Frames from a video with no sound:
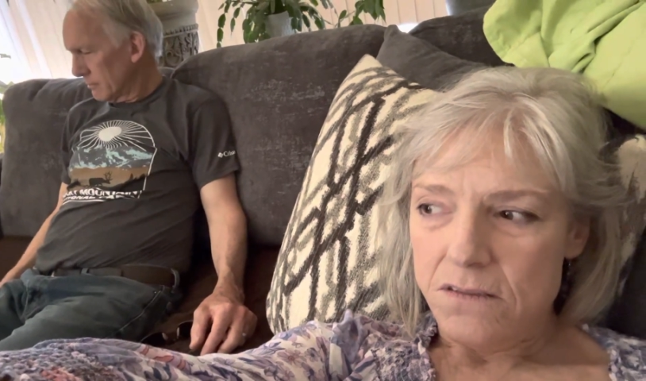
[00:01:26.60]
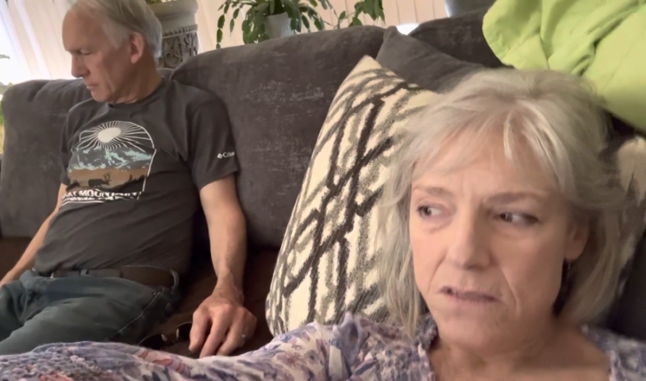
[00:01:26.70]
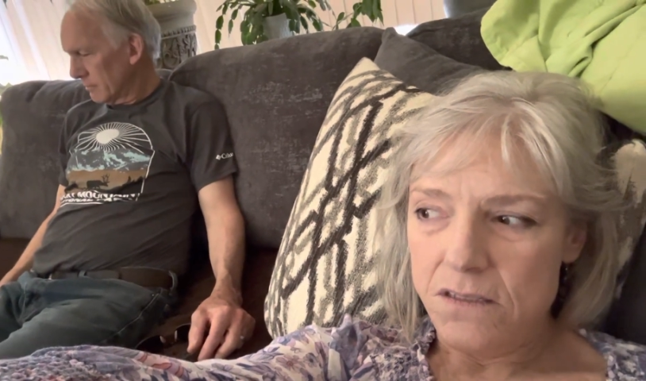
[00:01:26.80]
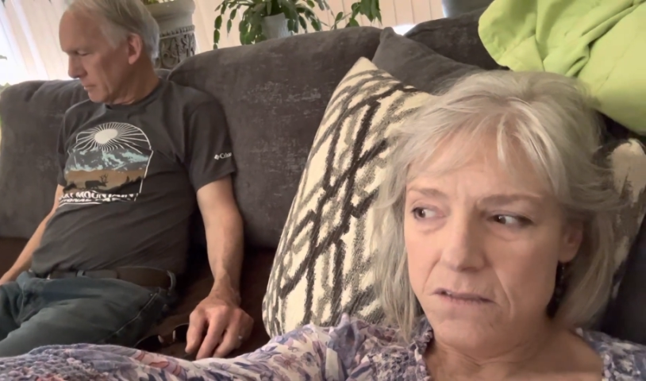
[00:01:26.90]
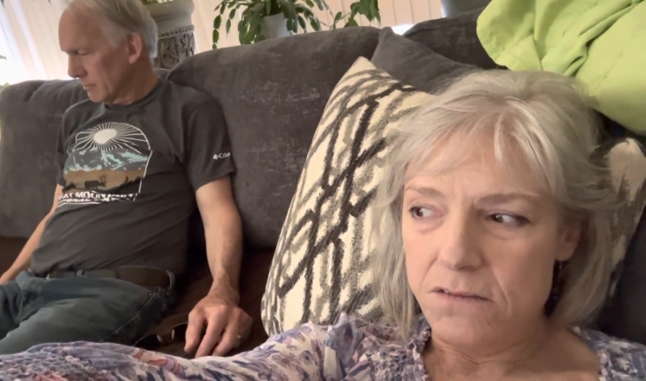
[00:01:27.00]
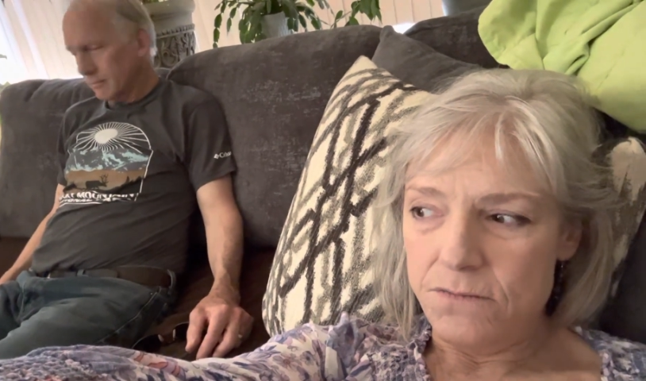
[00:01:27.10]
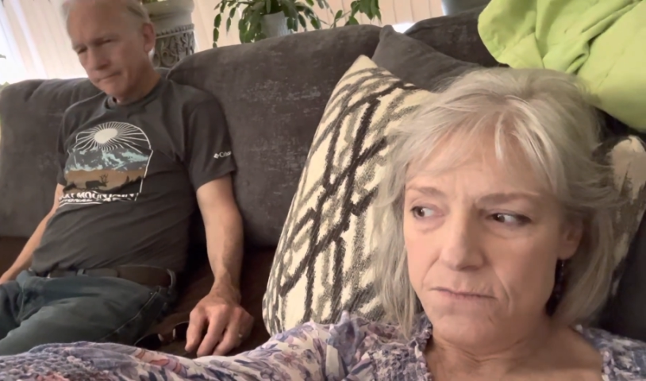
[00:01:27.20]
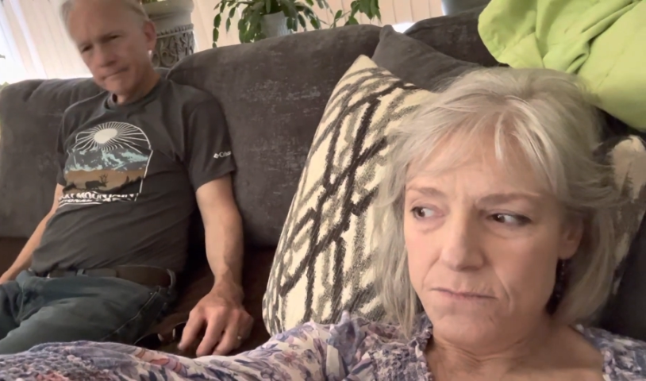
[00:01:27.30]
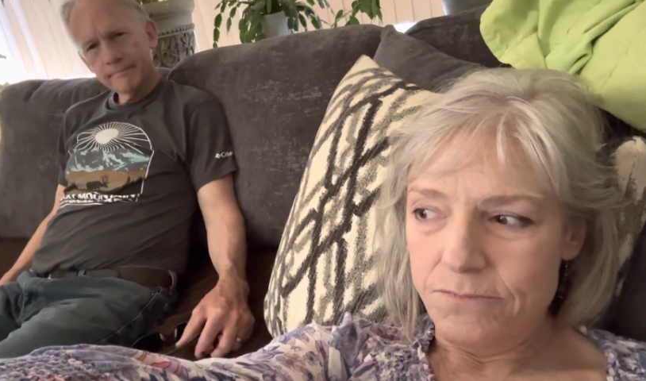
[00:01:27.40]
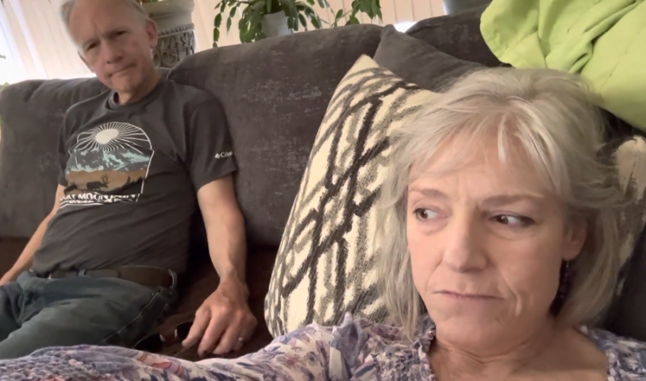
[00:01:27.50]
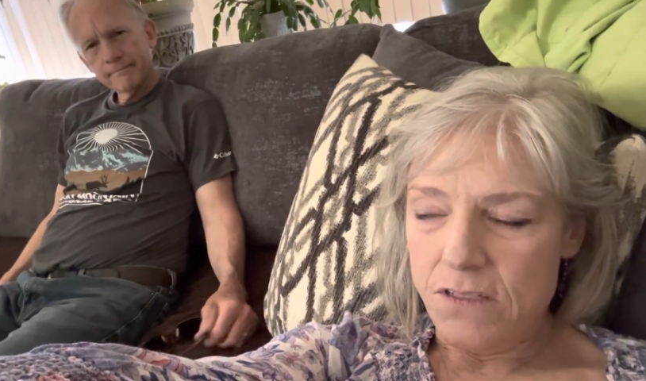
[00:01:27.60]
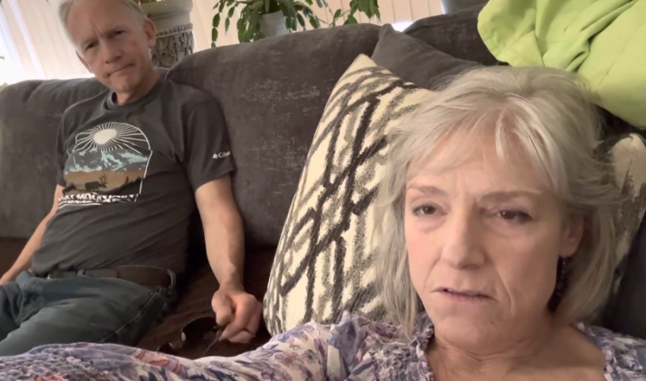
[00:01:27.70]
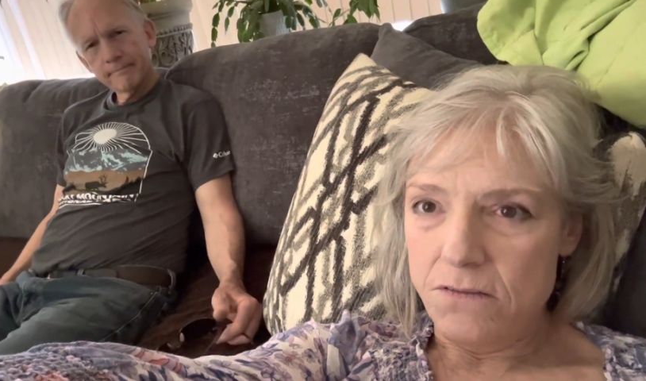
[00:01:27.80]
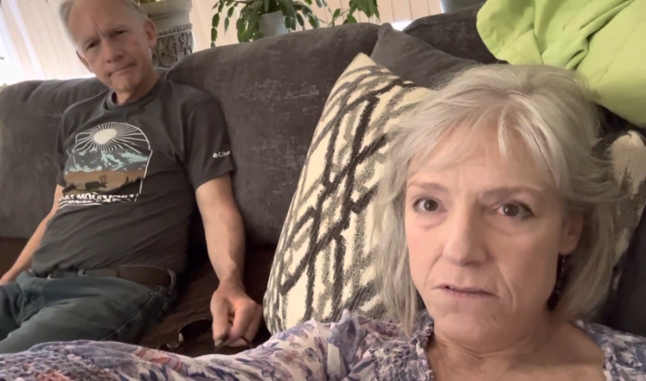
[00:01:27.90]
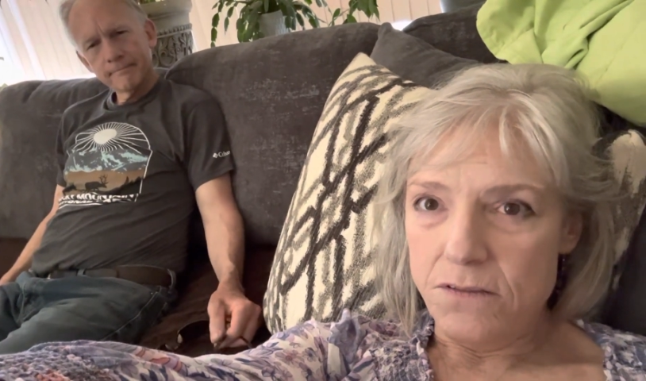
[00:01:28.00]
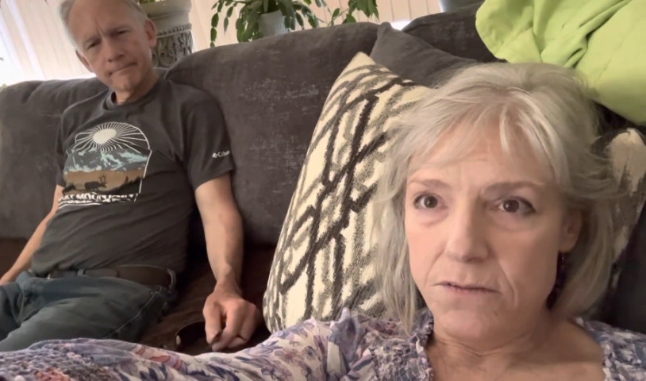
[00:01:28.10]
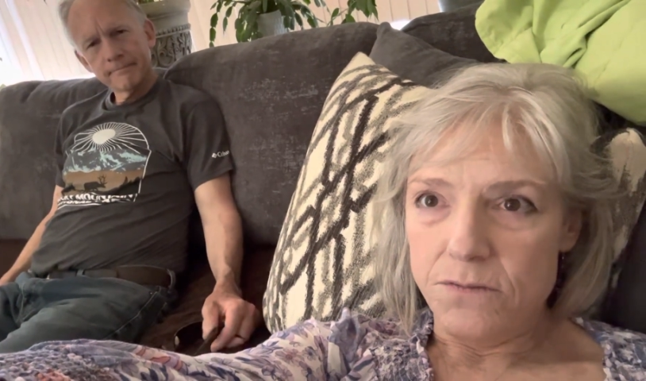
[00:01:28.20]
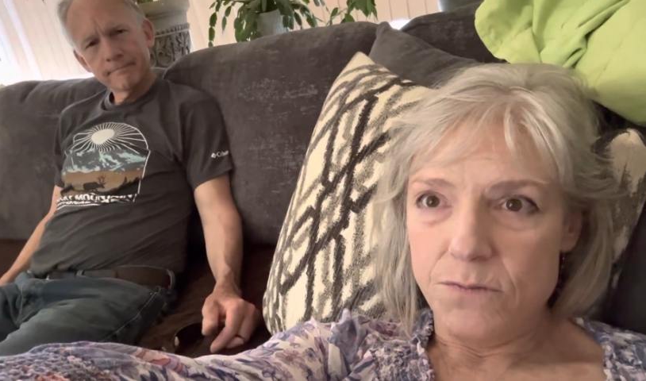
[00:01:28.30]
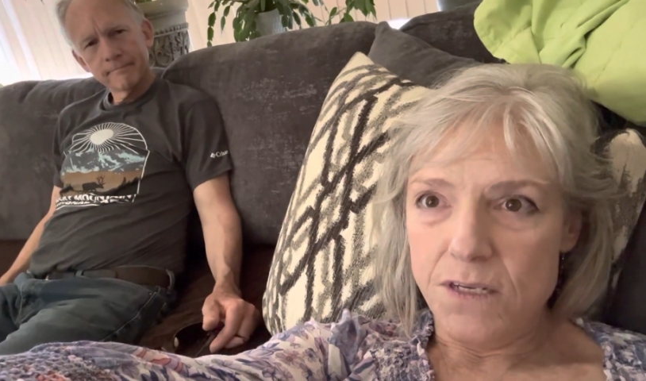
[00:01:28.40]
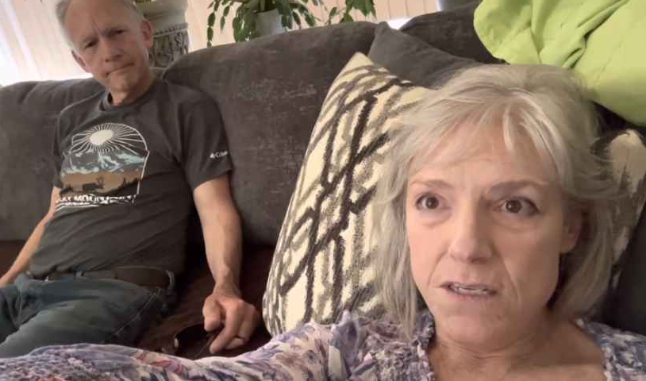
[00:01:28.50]
Speaker 1: kind of I don't know.
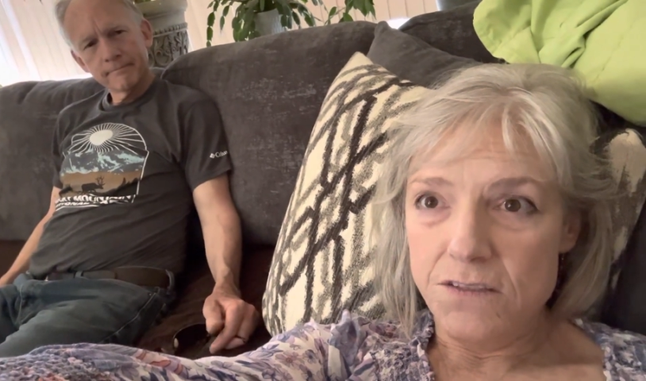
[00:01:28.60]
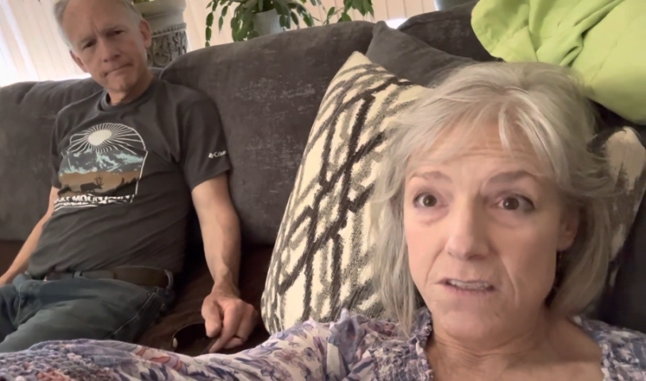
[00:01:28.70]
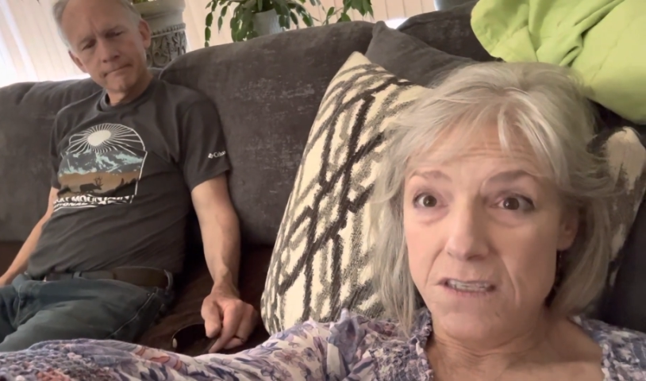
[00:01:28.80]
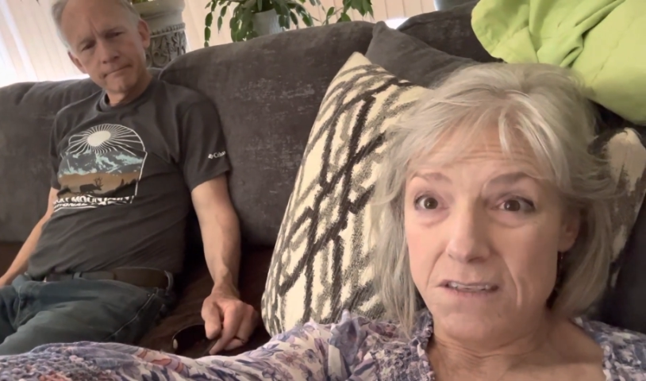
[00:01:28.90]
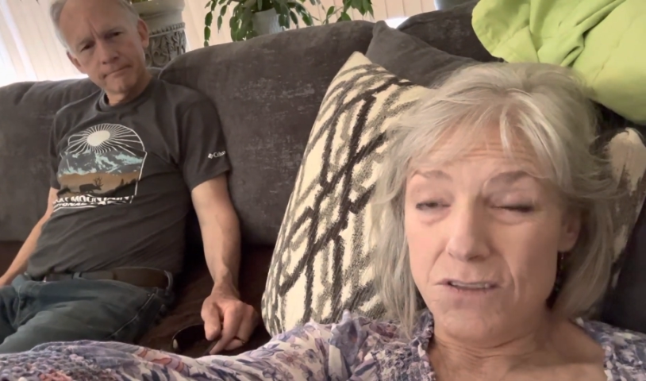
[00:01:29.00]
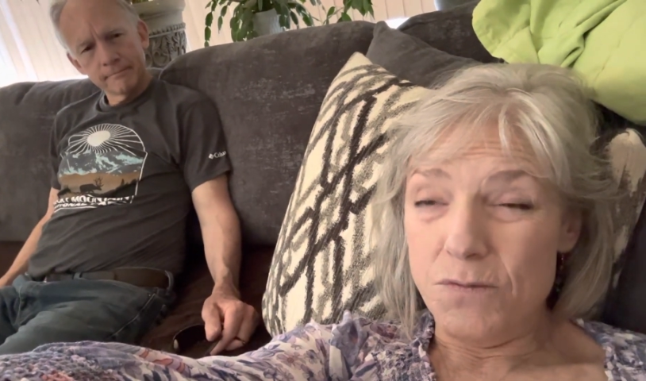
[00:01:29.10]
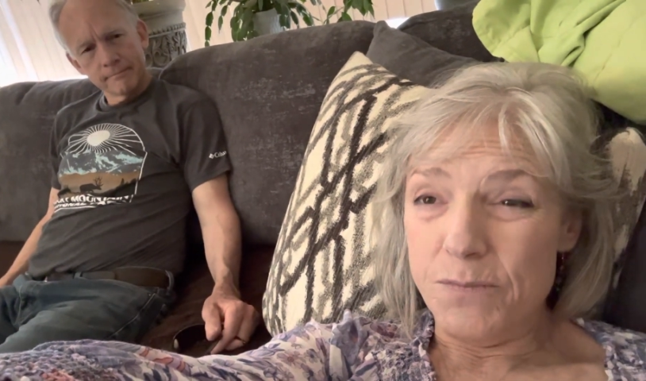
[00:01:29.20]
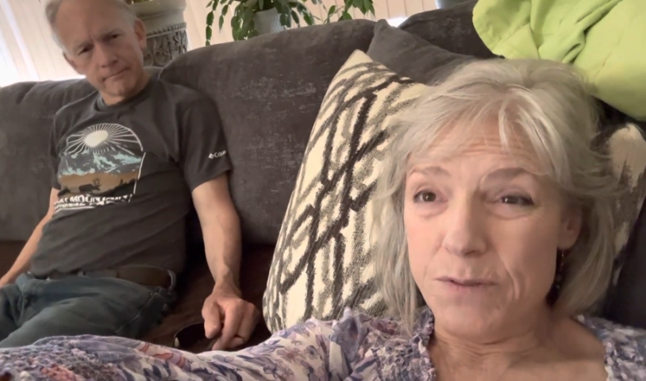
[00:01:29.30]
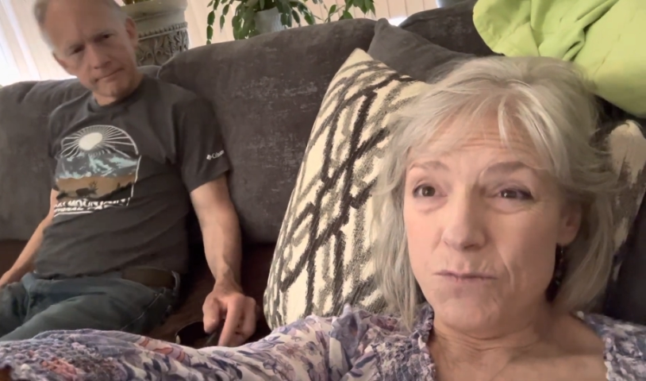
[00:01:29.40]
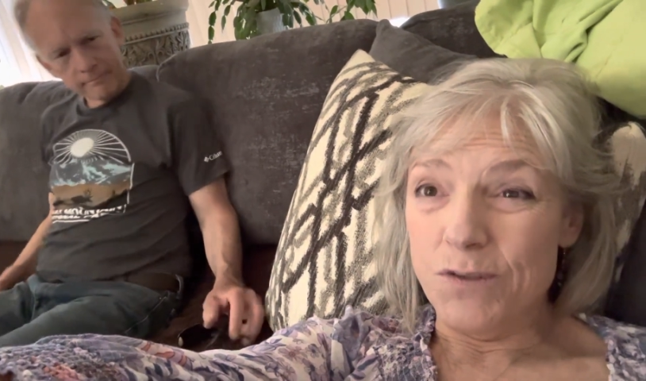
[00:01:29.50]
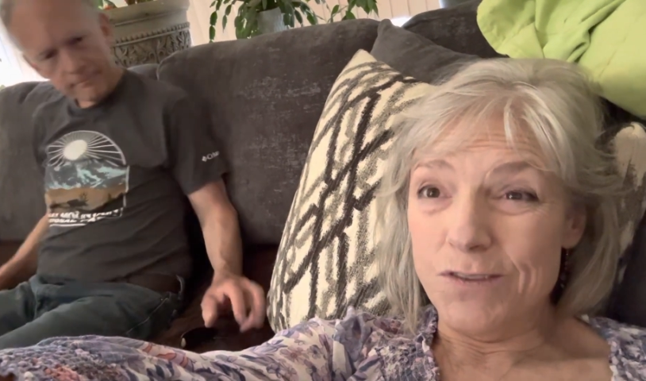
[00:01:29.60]
We had to get a little bit more